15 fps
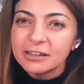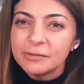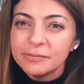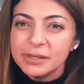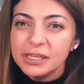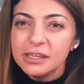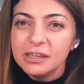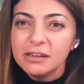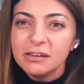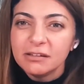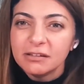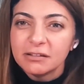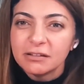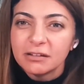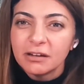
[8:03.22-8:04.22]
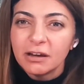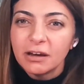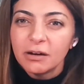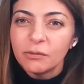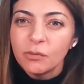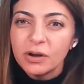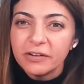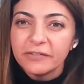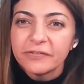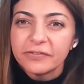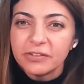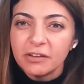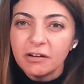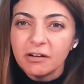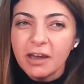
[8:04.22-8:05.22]
be one of
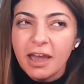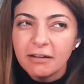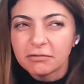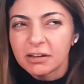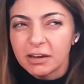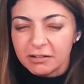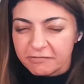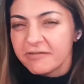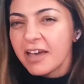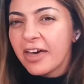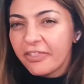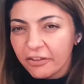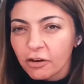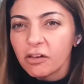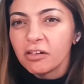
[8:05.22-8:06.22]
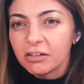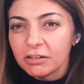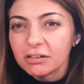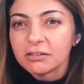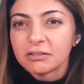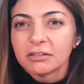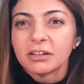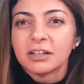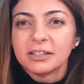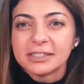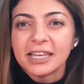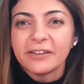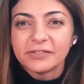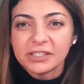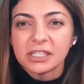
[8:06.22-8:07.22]
the kind of ethical and safety